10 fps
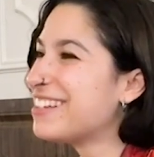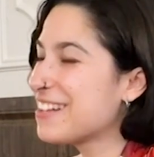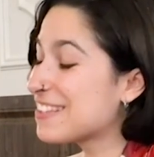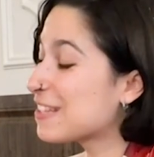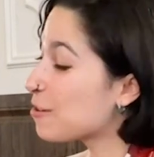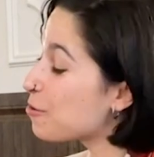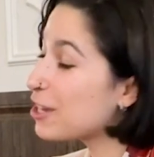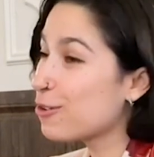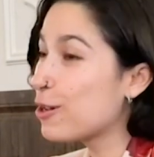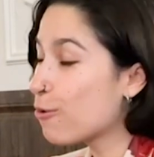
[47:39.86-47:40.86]
it's
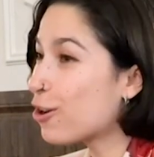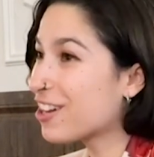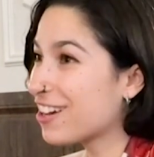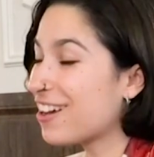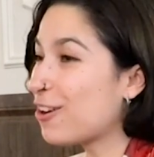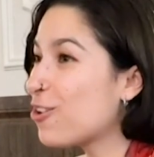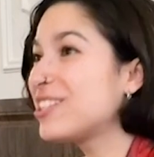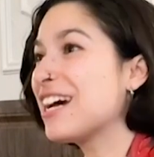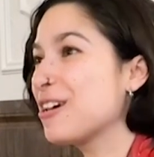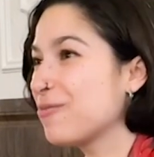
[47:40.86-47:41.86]
we work a long
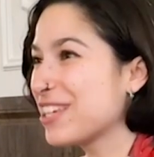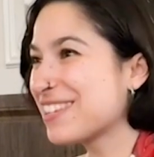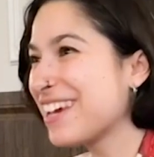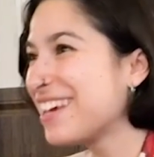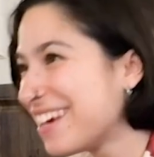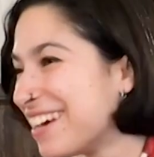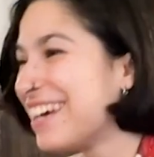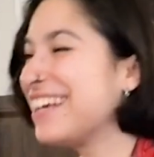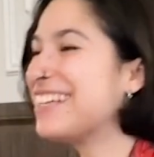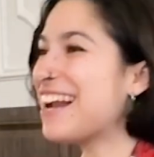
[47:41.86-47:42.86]
time. They say
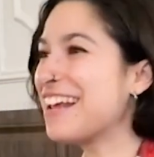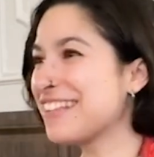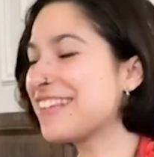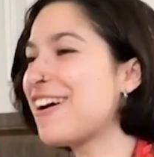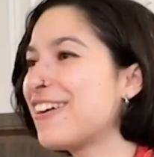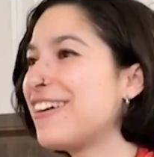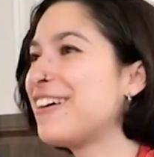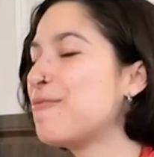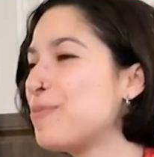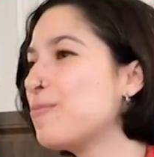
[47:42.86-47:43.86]
Italians are
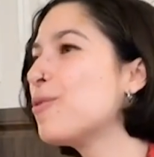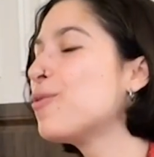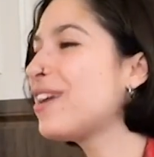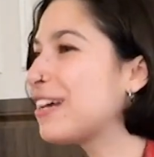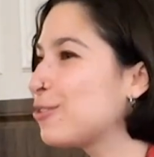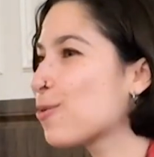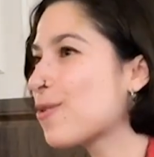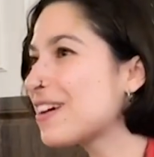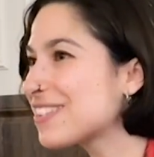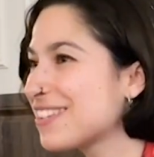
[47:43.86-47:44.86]
people who like to
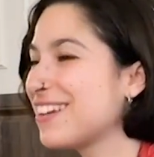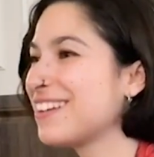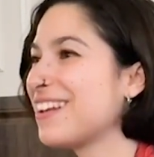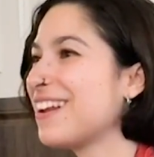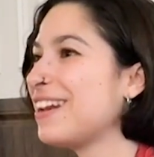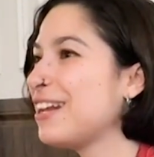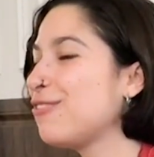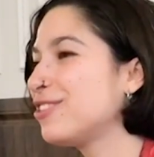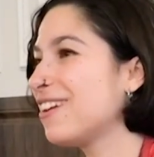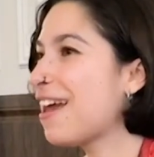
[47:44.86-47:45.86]
rest and live
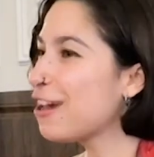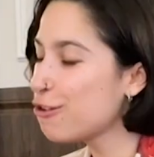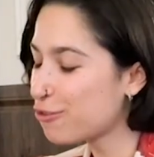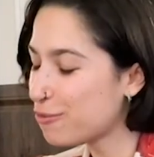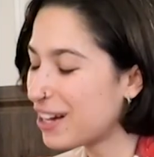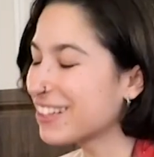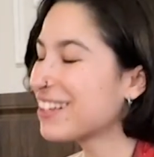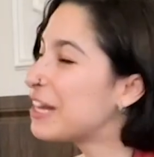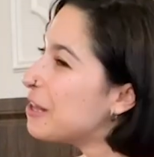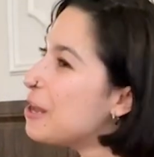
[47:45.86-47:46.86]
the life, but
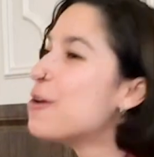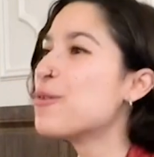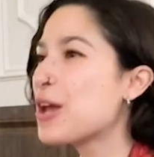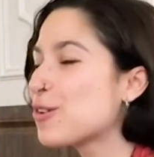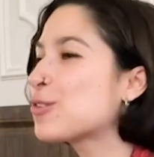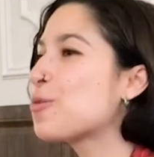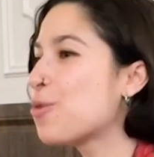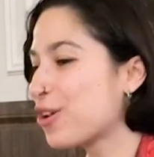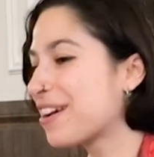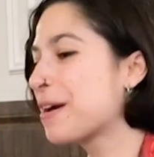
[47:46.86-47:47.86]
we also
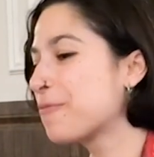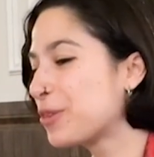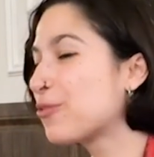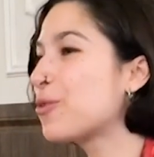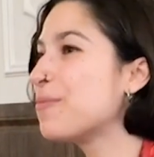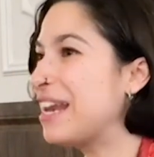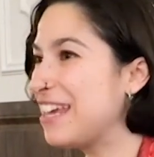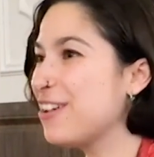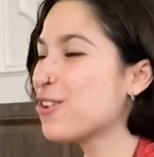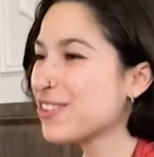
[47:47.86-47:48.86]
work for many
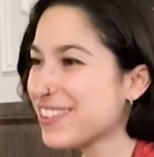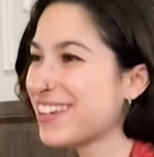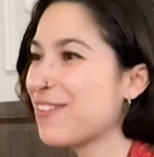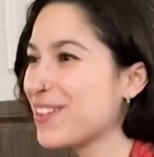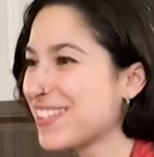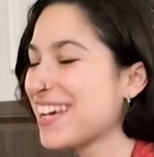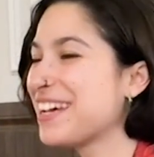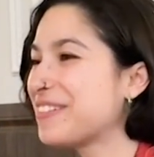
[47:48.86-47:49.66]
years, I would say.